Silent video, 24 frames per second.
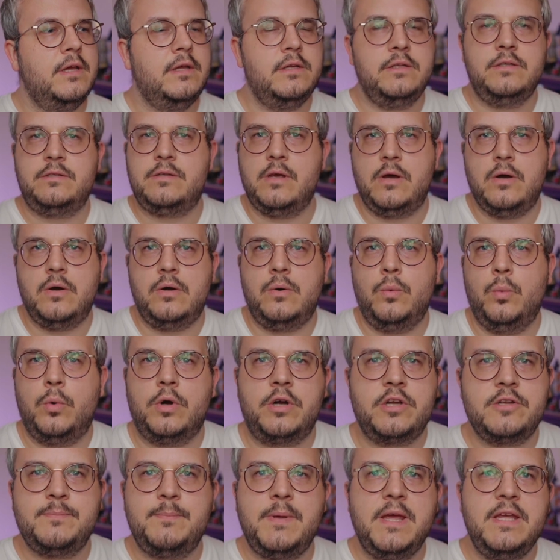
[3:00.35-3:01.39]
So
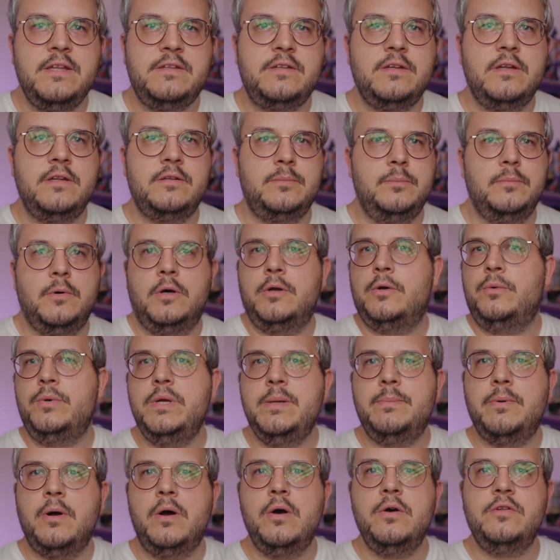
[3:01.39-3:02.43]
workspaces,
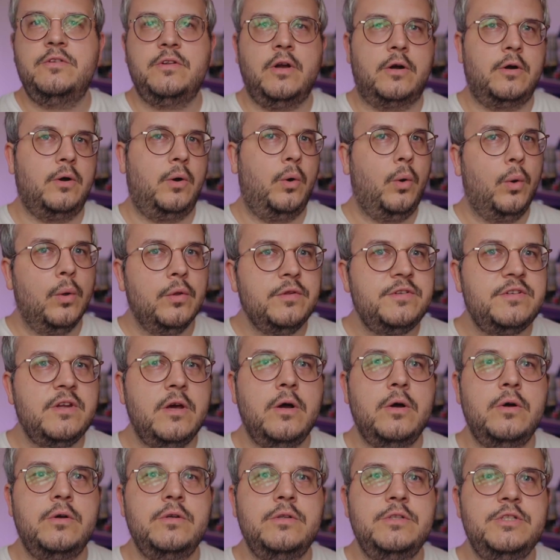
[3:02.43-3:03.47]
monorepos are
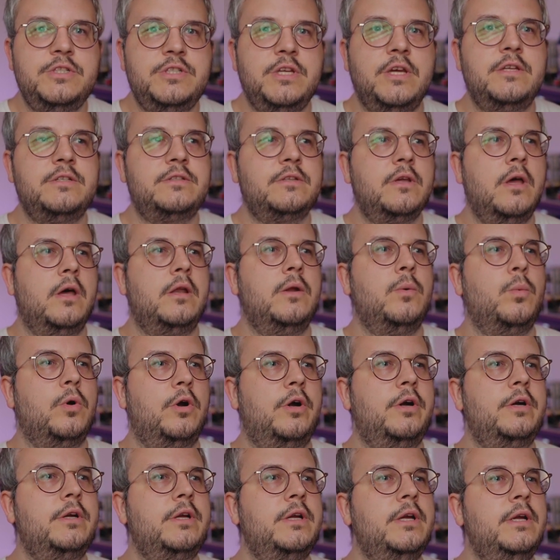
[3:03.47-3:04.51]
also just gonna
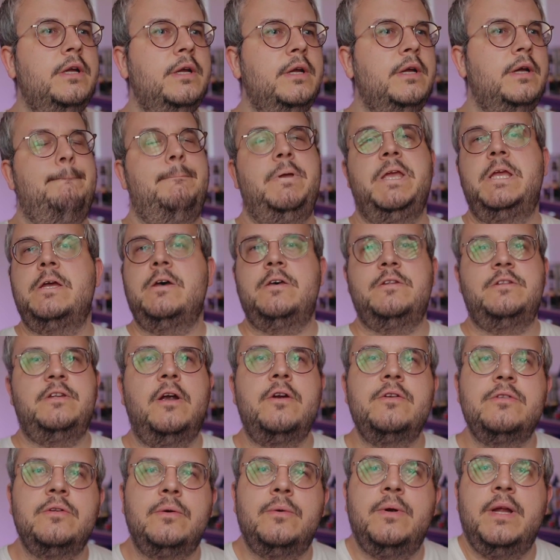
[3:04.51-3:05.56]
work because
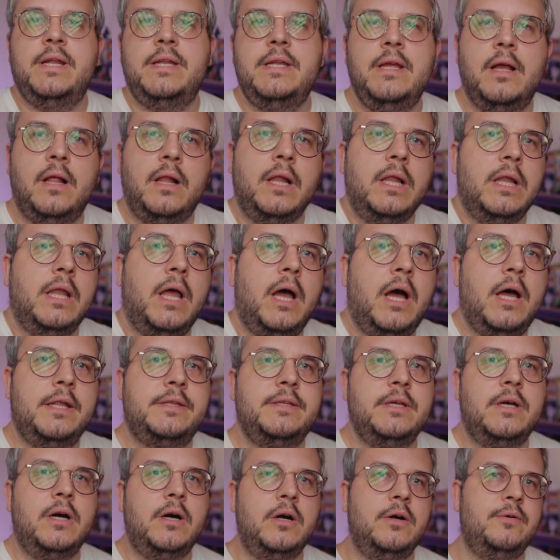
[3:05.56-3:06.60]
there's already a
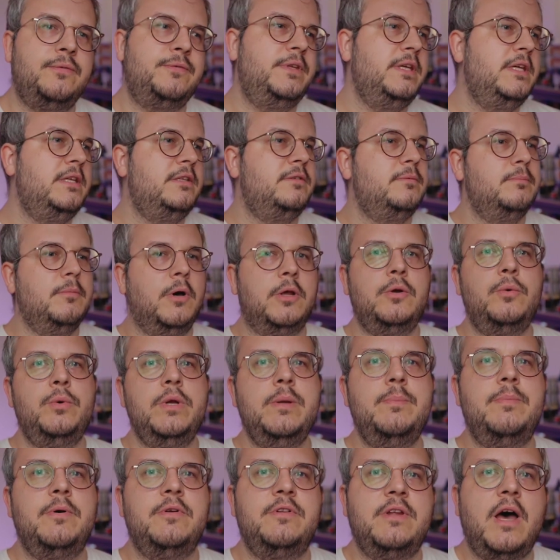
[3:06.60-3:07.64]
lot of these
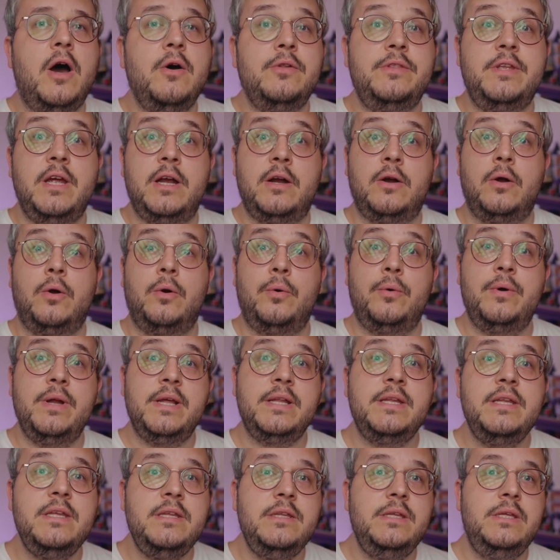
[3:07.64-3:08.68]
monorepos out there
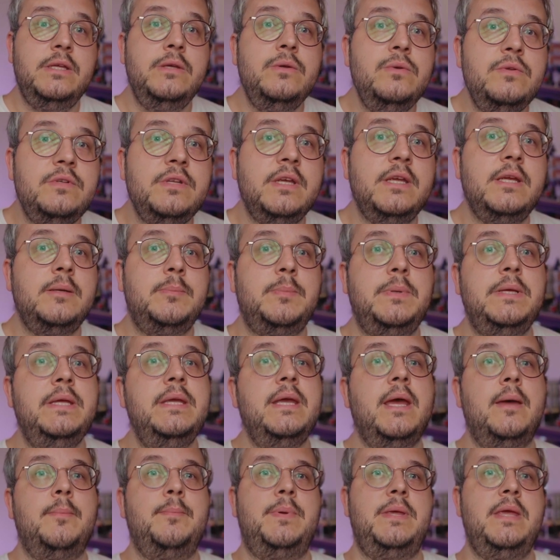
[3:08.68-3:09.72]
already using
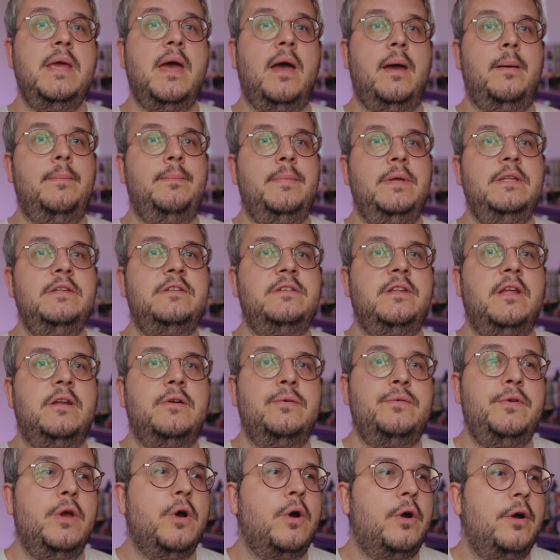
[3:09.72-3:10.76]
PNPM instead
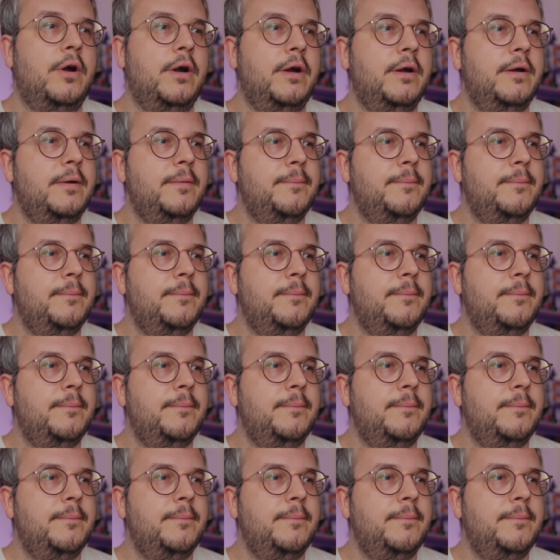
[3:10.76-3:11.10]
of Yarn.